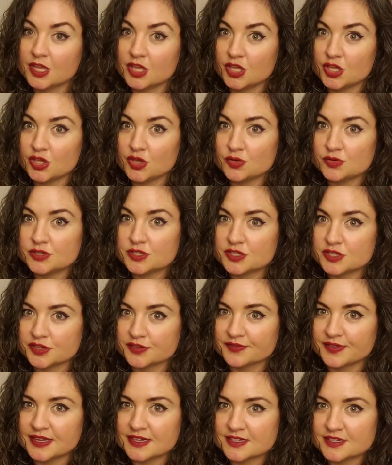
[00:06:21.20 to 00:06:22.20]
You
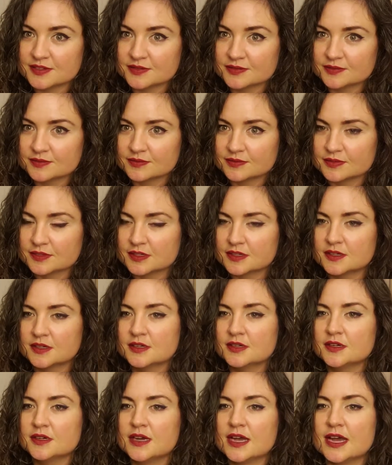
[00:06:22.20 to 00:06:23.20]
deserve it.
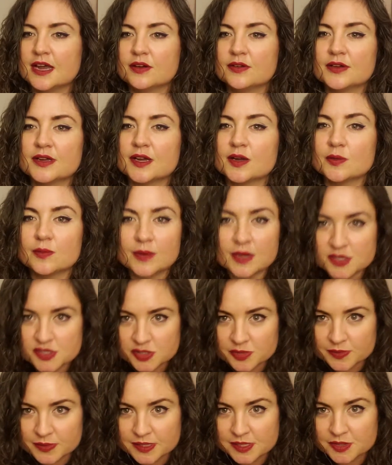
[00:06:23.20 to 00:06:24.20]
I don't care what
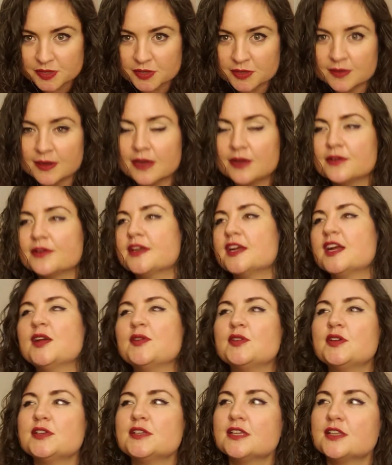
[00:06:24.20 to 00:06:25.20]
you've been through. I don't care if
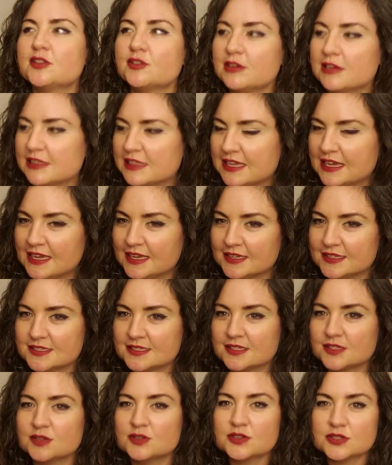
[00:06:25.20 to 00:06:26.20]
you did 3 things.
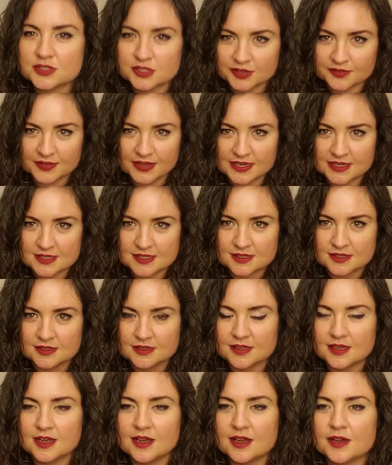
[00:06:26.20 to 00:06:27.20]
You deserve it.
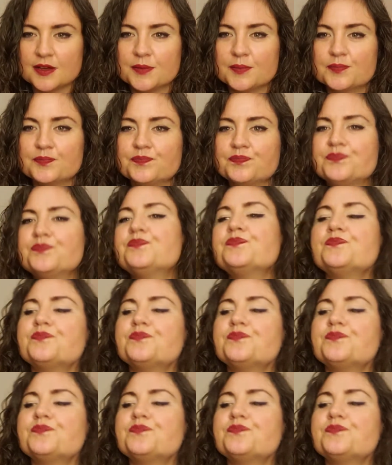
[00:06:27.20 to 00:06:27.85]
And